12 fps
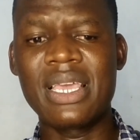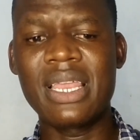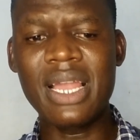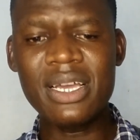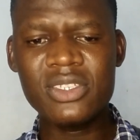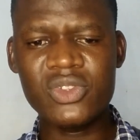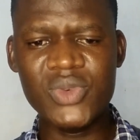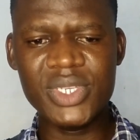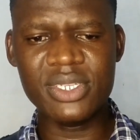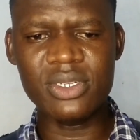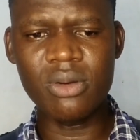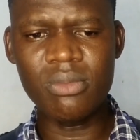He lacks
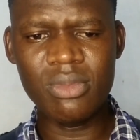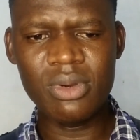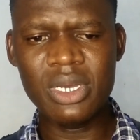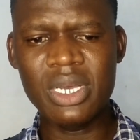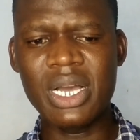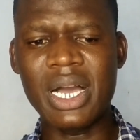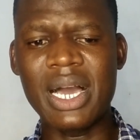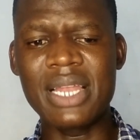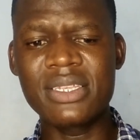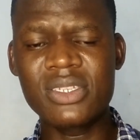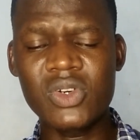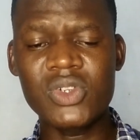wisdom
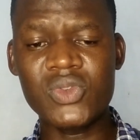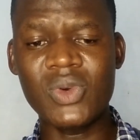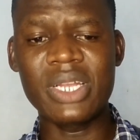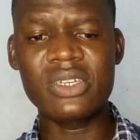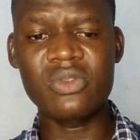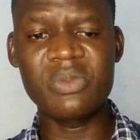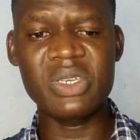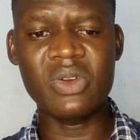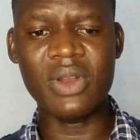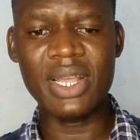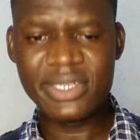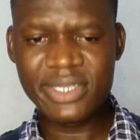and he don't want to be
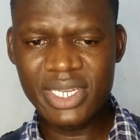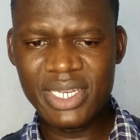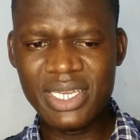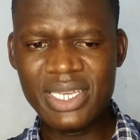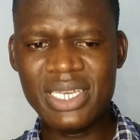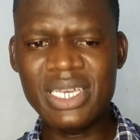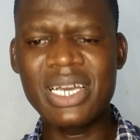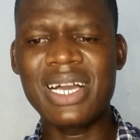corrected.